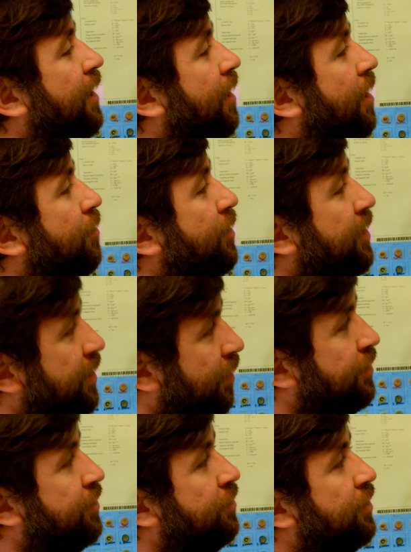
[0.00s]
I would
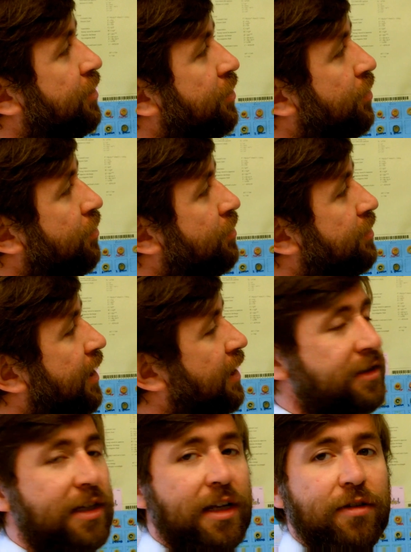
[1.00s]
encourage you to use that
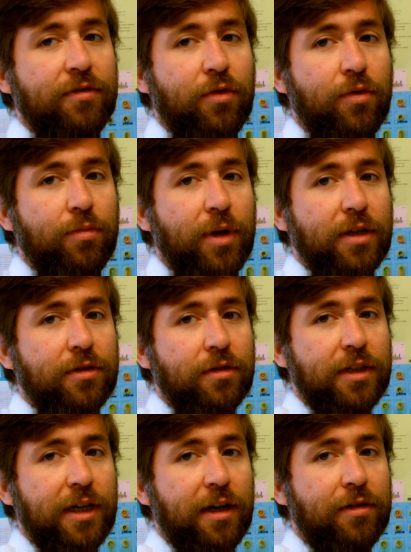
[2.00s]
standard form button on
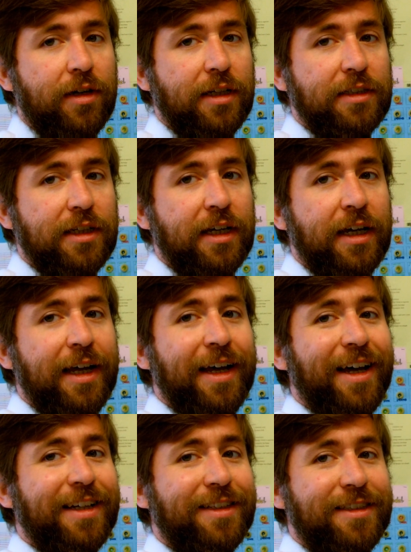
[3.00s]
your calculator.
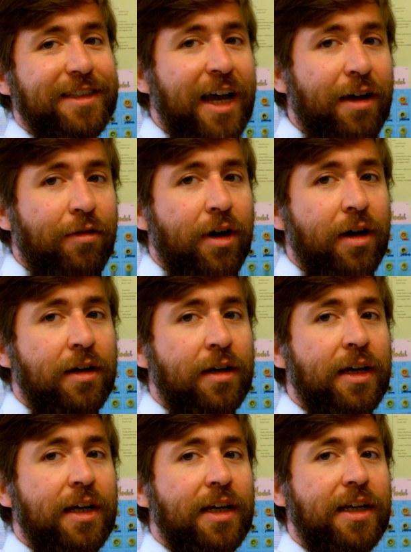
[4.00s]
And tera
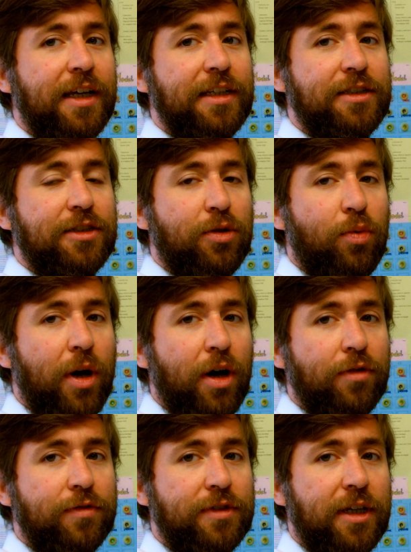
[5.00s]
is
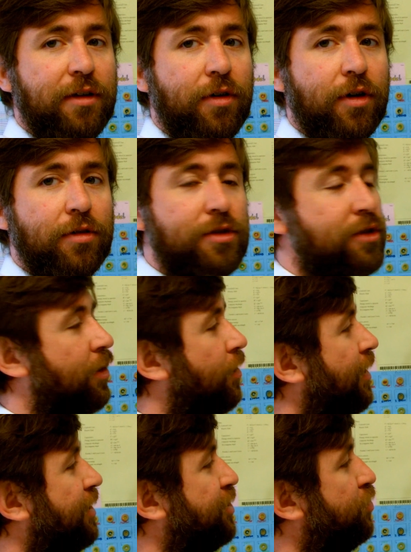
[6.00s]
12 zeros, so
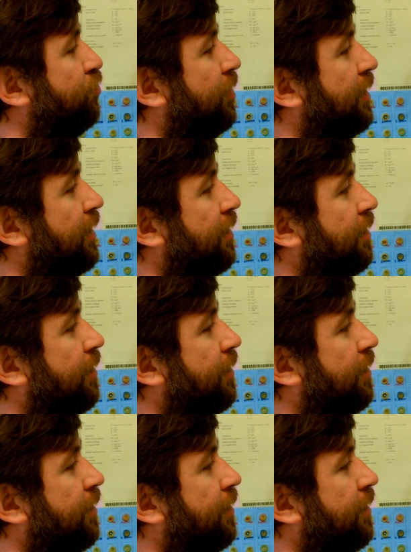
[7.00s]
a trillion,